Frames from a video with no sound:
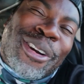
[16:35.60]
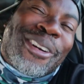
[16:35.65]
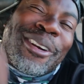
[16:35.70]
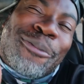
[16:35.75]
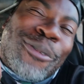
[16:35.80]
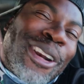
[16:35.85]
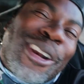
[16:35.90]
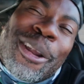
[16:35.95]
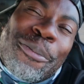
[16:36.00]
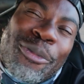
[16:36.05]
run it
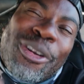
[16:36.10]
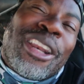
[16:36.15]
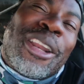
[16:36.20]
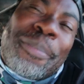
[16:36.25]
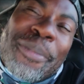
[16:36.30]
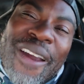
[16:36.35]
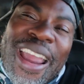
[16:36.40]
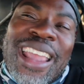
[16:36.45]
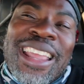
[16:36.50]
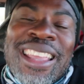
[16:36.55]
up, run it up, run it
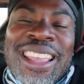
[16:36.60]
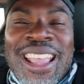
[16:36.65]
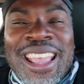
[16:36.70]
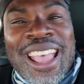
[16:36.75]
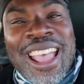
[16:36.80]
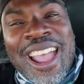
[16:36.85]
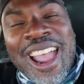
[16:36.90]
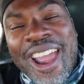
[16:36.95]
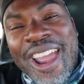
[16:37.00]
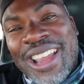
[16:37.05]
up, right?
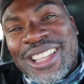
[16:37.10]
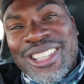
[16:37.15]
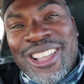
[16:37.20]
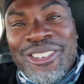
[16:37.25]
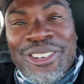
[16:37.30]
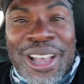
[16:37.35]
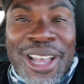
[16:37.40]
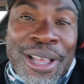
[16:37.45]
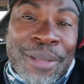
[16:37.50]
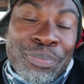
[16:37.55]
All right,
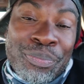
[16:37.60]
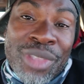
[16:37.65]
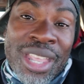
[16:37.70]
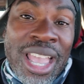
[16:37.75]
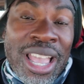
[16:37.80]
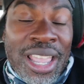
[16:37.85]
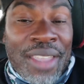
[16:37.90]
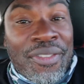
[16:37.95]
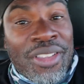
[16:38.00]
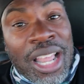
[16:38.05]
so,
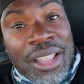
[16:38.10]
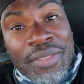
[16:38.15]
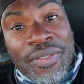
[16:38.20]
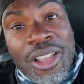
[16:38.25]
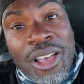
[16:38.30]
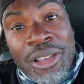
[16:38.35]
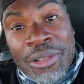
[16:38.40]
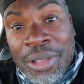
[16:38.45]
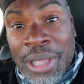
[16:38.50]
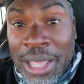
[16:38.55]
yeah, if you like the
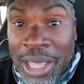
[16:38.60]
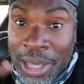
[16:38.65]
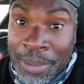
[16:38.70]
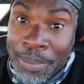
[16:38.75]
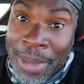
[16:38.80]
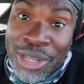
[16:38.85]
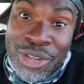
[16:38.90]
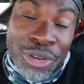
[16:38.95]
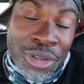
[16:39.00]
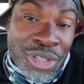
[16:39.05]

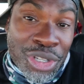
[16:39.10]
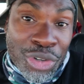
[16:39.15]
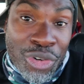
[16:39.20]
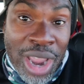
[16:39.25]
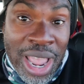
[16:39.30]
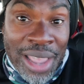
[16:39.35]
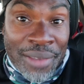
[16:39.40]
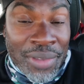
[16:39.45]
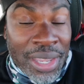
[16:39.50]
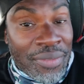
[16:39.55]
vlog, make sure you
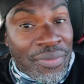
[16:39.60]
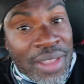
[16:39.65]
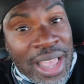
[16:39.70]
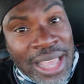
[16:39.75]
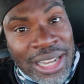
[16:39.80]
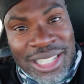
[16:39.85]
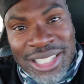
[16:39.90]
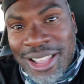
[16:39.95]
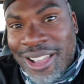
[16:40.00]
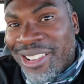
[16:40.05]
subscribe. If
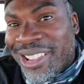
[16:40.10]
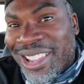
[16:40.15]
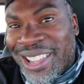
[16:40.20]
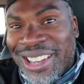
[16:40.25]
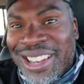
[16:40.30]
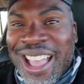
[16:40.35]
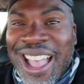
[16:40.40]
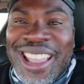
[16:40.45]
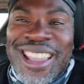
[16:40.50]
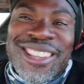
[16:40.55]
not, it's all
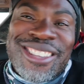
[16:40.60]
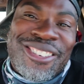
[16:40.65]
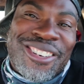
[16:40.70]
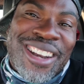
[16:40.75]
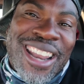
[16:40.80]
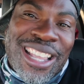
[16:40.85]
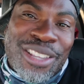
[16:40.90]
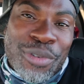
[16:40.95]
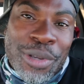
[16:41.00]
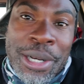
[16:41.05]
good. I'll get you on
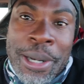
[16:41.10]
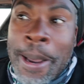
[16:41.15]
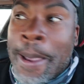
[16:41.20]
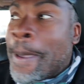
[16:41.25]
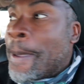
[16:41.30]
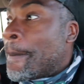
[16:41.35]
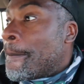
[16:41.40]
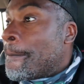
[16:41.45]
the next one.